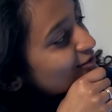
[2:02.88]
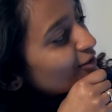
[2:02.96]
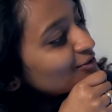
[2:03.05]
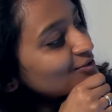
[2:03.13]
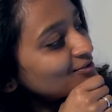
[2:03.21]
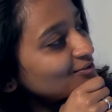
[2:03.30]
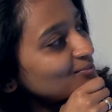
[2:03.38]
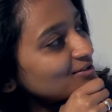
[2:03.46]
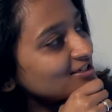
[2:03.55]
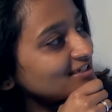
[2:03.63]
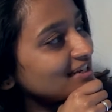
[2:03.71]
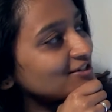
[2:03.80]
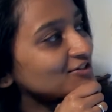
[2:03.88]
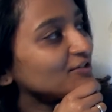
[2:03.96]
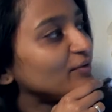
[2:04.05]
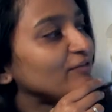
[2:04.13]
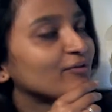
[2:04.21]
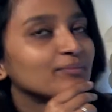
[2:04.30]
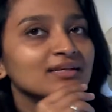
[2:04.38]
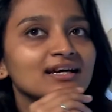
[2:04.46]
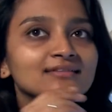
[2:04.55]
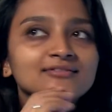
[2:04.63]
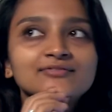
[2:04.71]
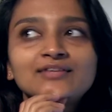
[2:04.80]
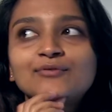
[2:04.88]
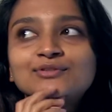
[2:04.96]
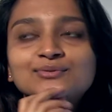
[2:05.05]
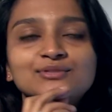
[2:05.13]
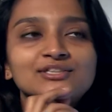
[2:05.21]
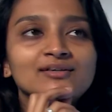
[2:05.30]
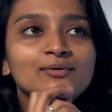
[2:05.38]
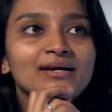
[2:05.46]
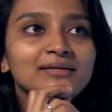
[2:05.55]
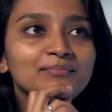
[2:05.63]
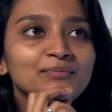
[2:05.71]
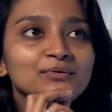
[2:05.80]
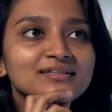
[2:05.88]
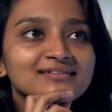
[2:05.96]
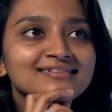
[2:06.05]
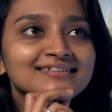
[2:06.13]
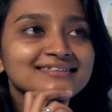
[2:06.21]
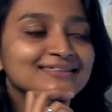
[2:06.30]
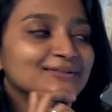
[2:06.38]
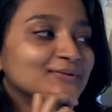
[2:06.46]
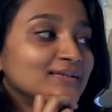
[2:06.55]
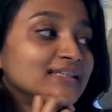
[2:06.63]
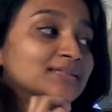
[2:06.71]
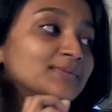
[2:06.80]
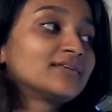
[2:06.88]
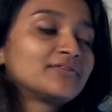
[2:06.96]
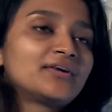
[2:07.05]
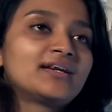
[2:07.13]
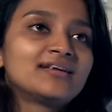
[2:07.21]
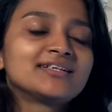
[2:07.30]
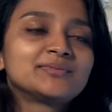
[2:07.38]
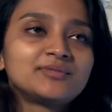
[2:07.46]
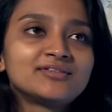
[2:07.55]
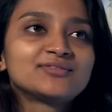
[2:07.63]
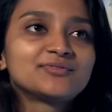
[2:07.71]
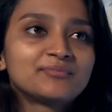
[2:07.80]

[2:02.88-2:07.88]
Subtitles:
draw too much attention away from the other flowers, which are quite muted. So it's been a great experience for